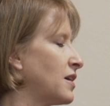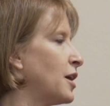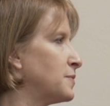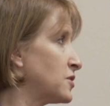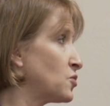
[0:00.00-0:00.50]

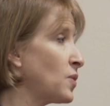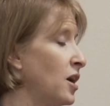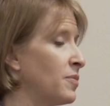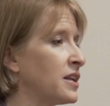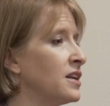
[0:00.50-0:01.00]
helps as
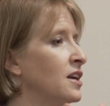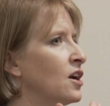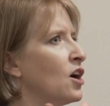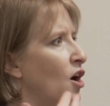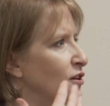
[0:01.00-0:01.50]
well. But
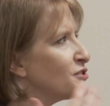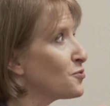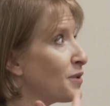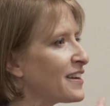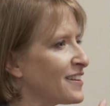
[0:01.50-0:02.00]

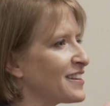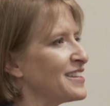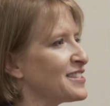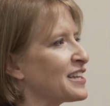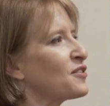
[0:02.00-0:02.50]
also
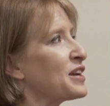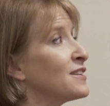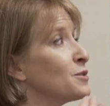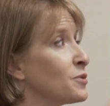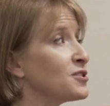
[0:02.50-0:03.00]
recognizing, okay,
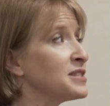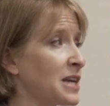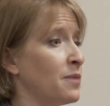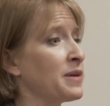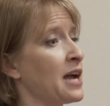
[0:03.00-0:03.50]
this person's
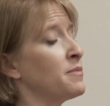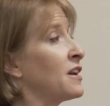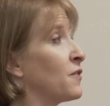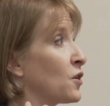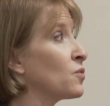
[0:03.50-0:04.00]
coming at me
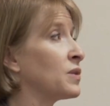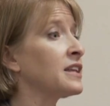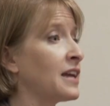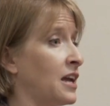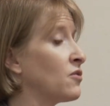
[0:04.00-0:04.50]
and they're
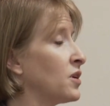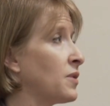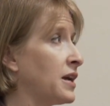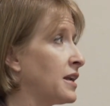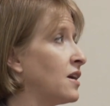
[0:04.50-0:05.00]
really angry
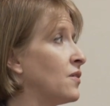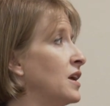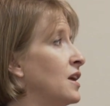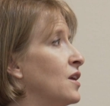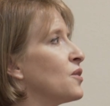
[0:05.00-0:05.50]
right now.
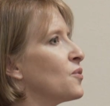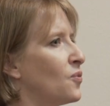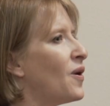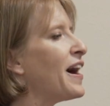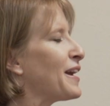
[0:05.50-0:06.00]

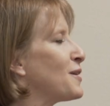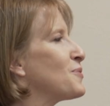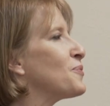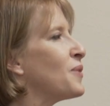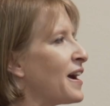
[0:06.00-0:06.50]
Why?
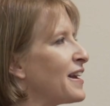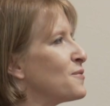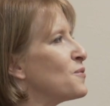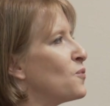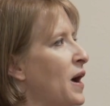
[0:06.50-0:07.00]
Why
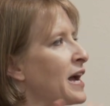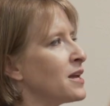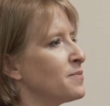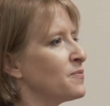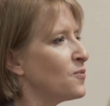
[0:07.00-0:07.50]

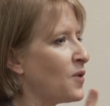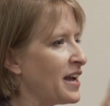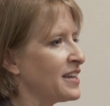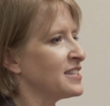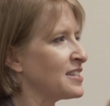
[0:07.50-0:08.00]

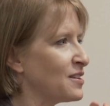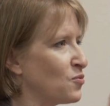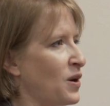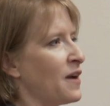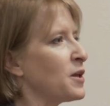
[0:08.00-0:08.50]

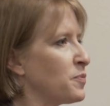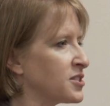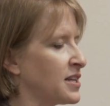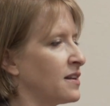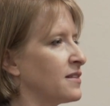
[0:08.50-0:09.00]
are they
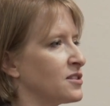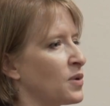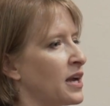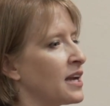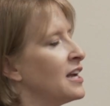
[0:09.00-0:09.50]
presenting this
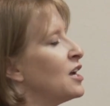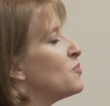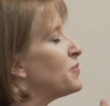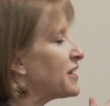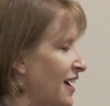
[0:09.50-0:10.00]
way?
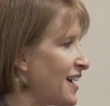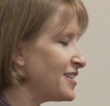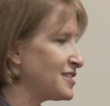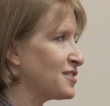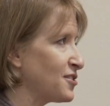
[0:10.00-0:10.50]

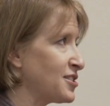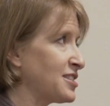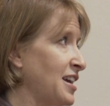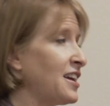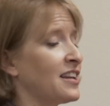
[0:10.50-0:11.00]
Because in our
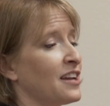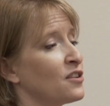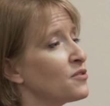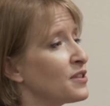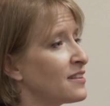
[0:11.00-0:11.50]
society, I
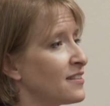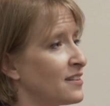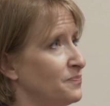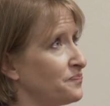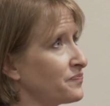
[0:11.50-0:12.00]
don't think that